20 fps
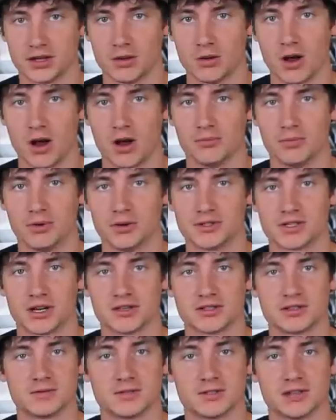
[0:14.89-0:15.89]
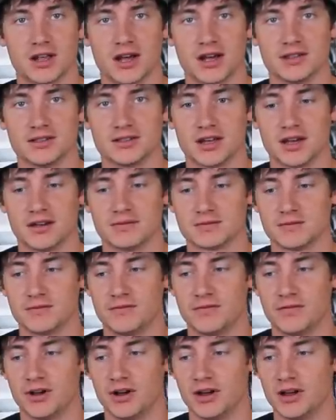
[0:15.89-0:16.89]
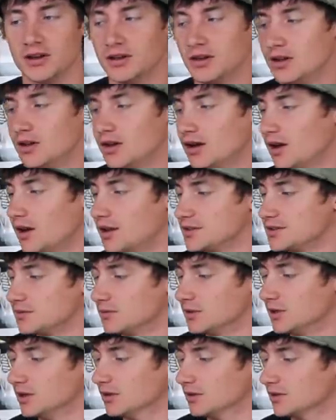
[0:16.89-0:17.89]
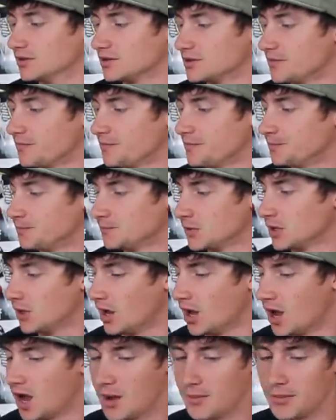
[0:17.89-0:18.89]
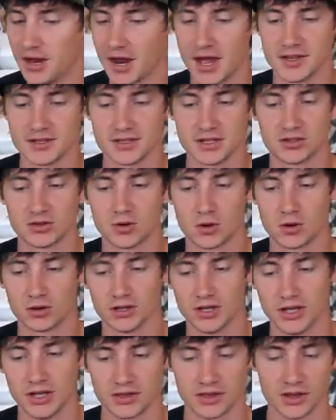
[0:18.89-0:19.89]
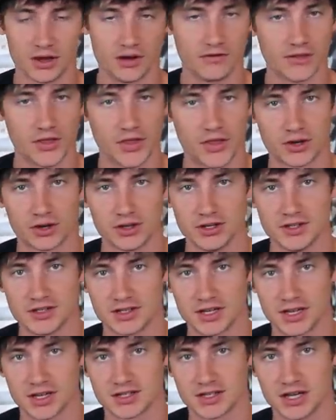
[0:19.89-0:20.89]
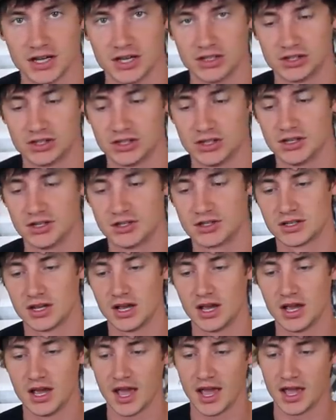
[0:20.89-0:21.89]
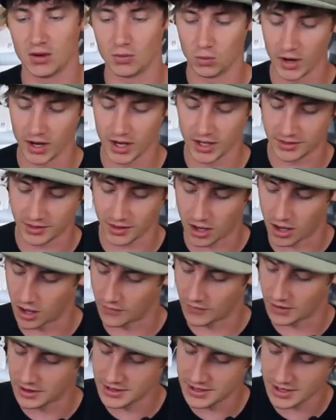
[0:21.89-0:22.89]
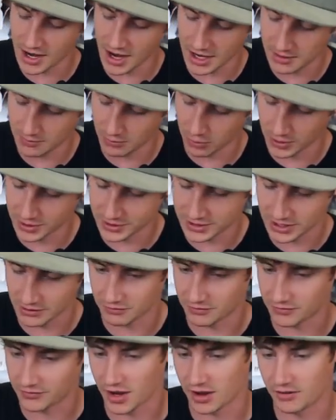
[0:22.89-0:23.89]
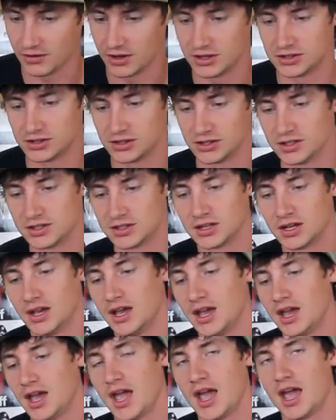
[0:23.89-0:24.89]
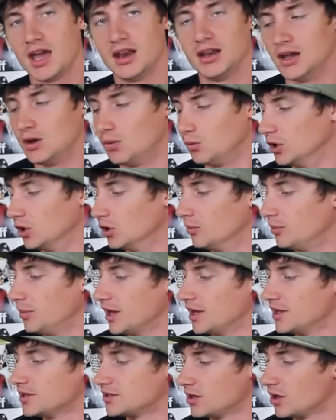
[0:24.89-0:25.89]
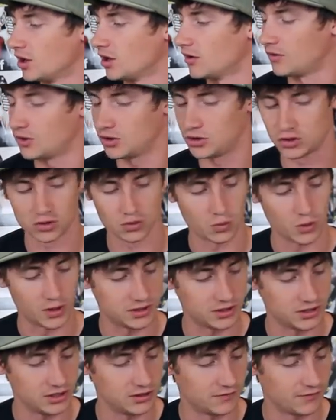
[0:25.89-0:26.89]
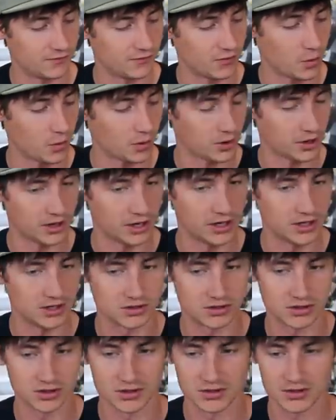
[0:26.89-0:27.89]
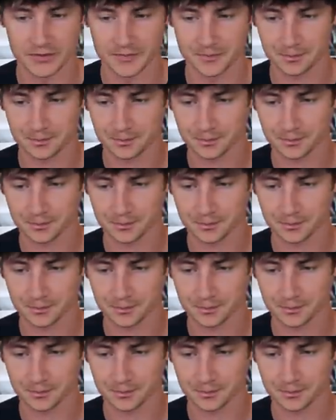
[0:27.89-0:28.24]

to go out and push out some slides and have some fun on some hills. It has a total length of 36 inches, a width of 9.75 inches, and a wheelbase of 24 inches.